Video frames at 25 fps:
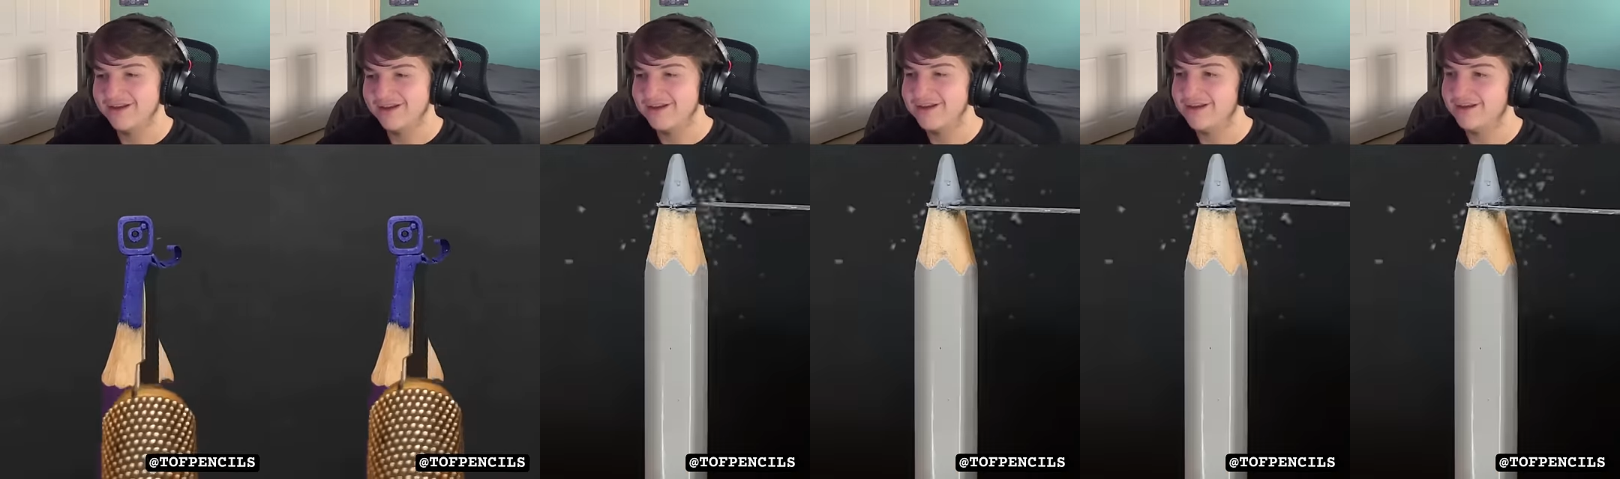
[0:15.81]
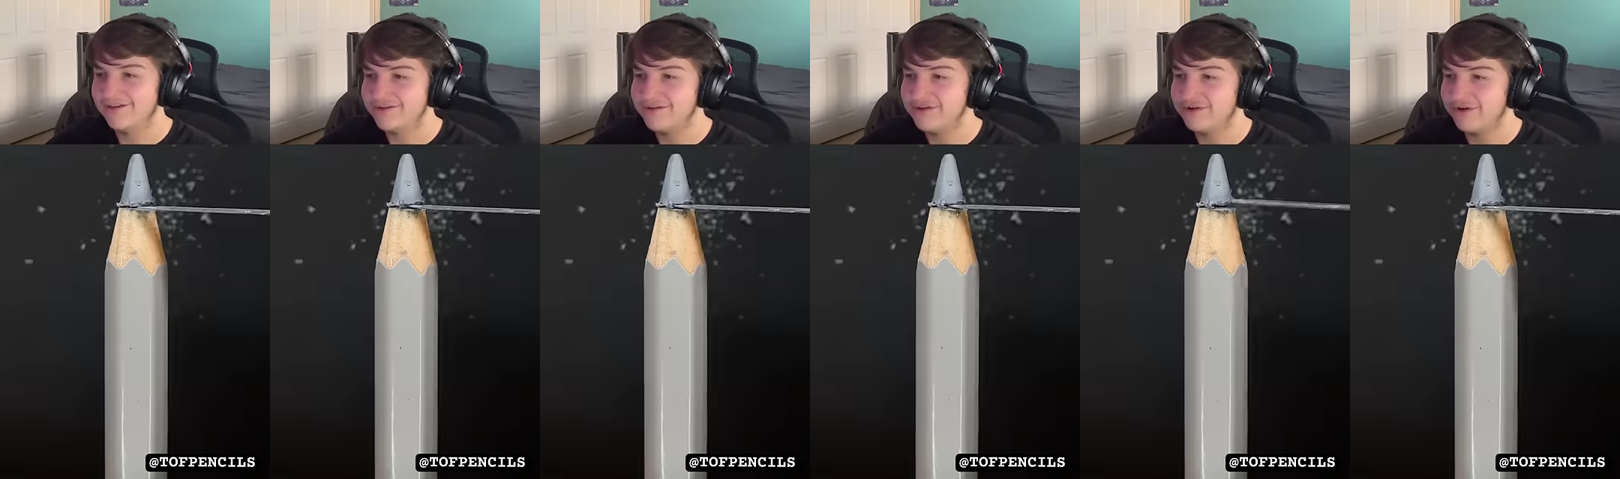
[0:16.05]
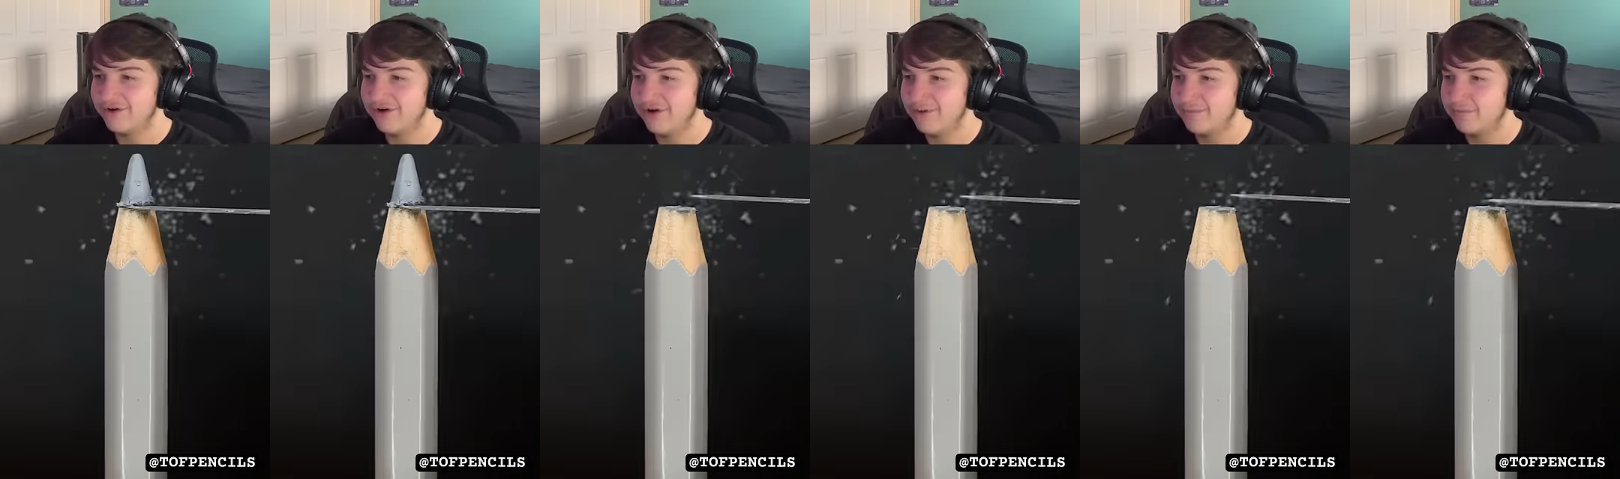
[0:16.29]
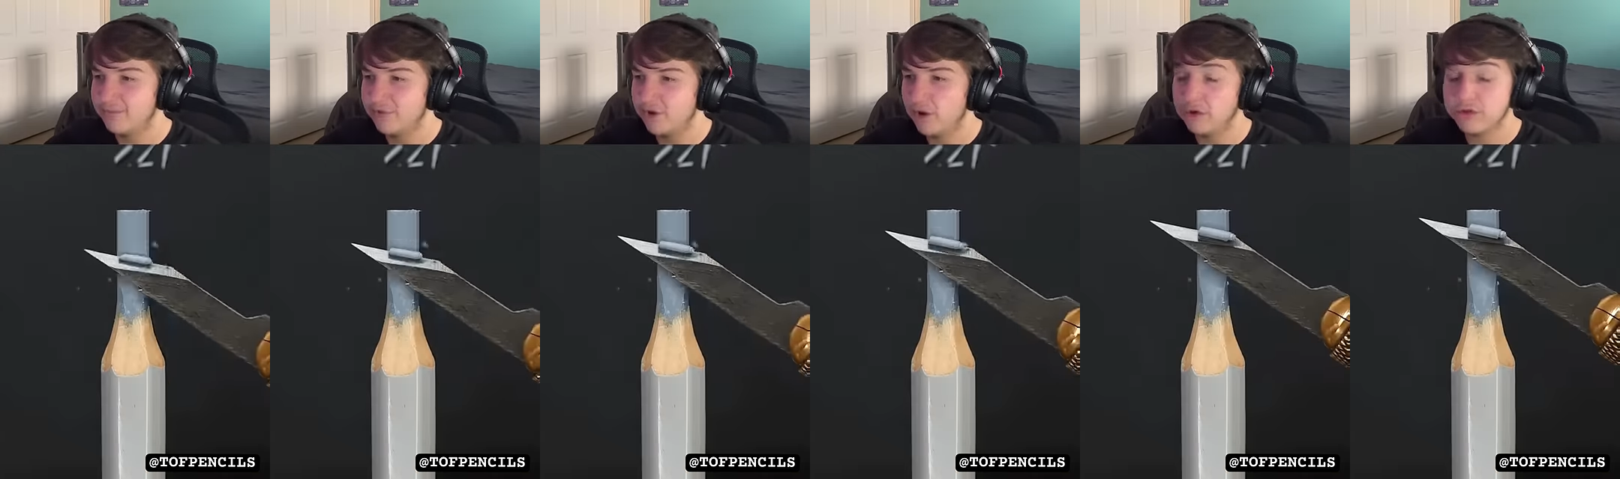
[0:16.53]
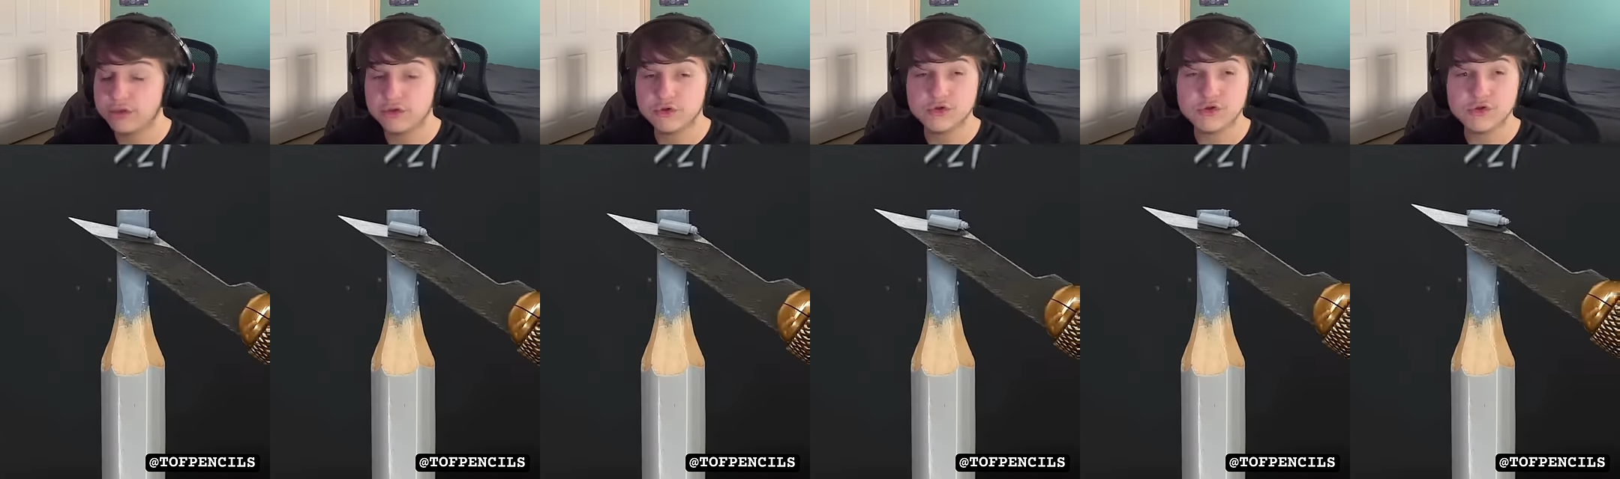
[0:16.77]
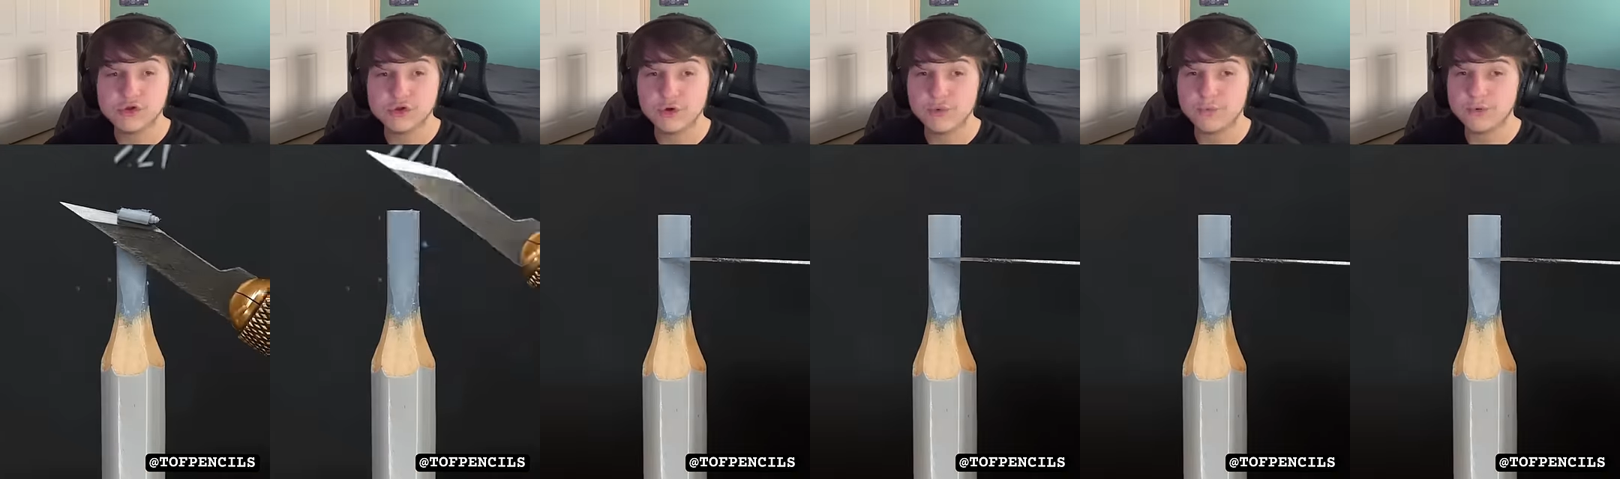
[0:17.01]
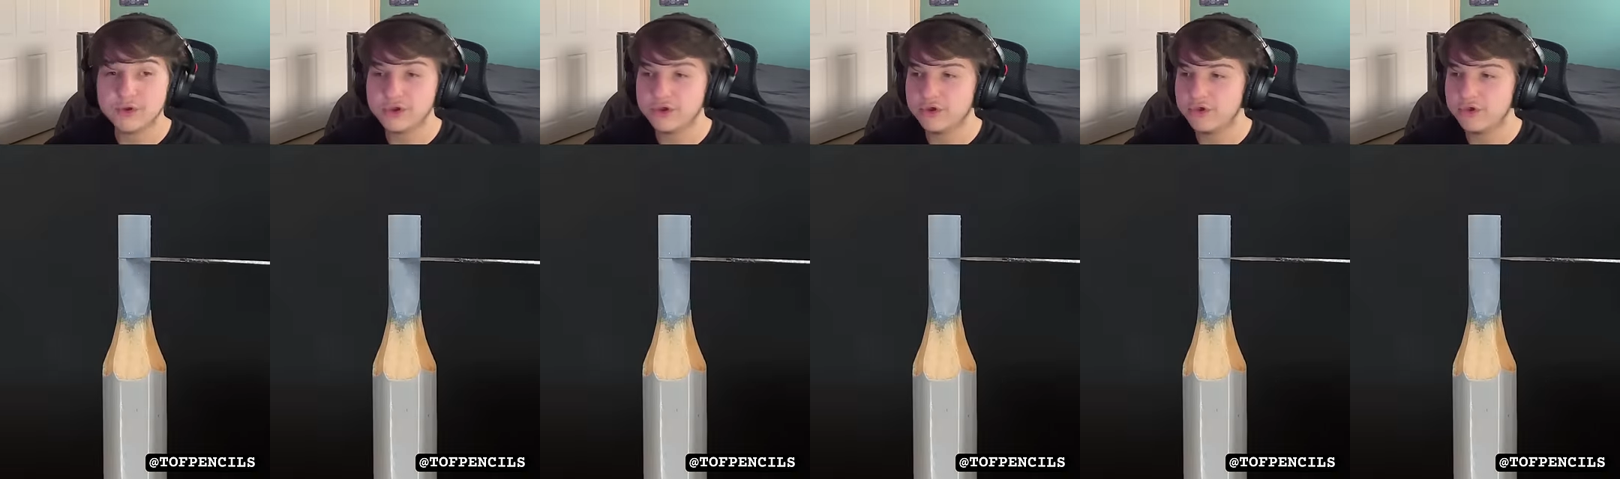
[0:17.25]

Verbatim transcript: Instagram. Also, you know when you